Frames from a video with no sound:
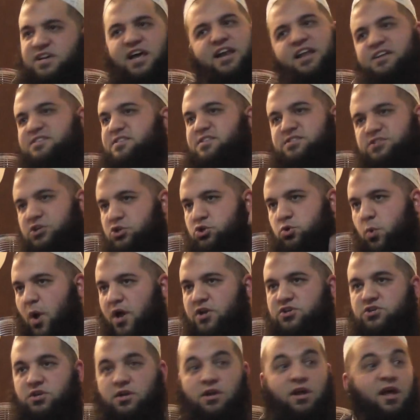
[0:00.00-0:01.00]
Tell us the
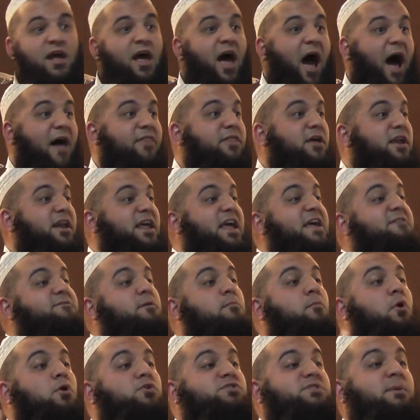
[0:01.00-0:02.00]
situation. And then
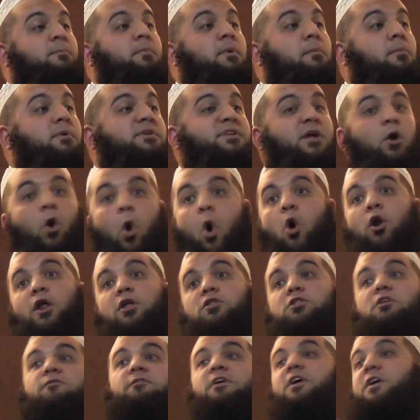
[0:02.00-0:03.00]
even more, some people they
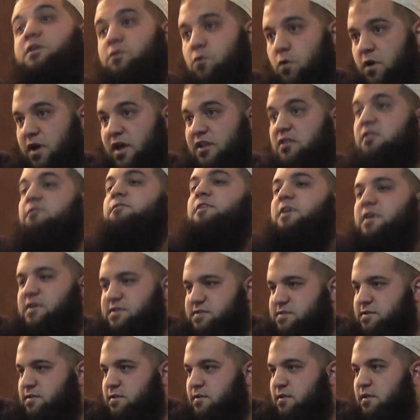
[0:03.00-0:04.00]
only taviz or get
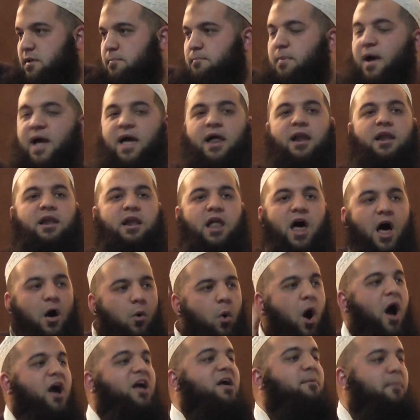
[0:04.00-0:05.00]
taviz by
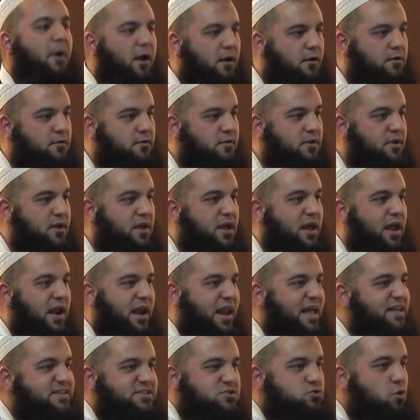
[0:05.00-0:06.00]
Allahu Akbar.
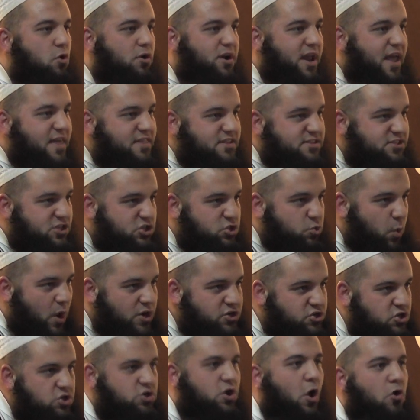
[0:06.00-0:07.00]
Let's not let the
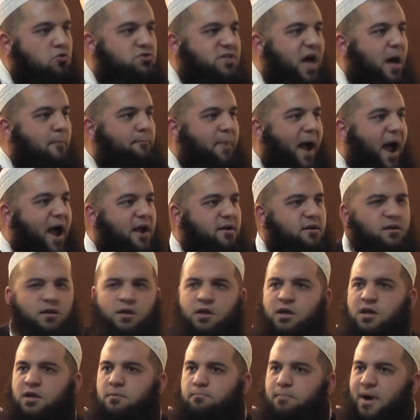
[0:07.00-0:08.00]
situation go that bad.
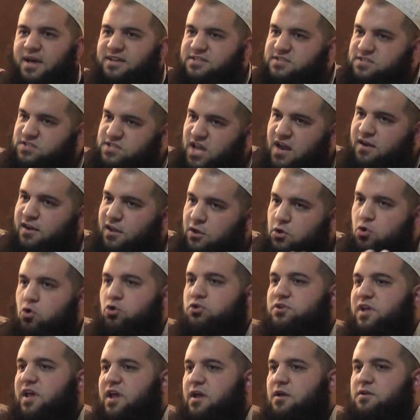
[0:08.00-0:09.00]
By study
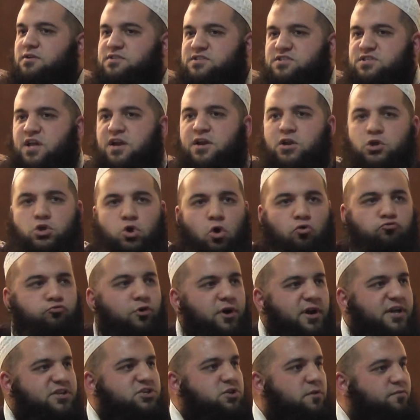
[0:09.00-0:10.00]
your deen, study your
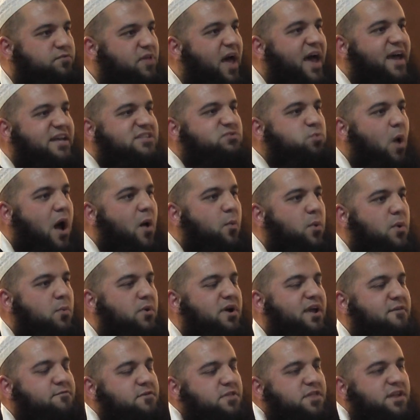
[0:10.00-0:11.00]
religion. That is why we
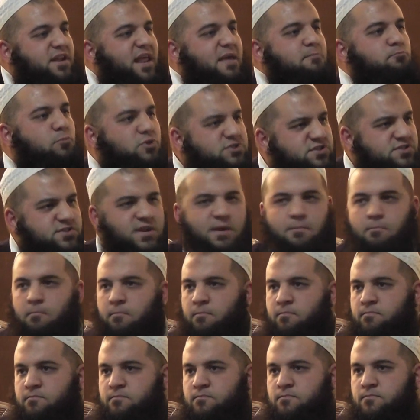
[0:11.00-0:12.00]
were given the name
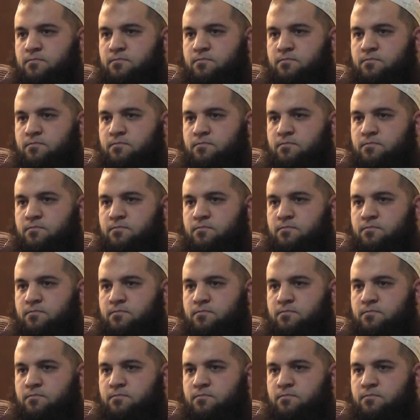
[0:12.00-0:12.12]
Muslim.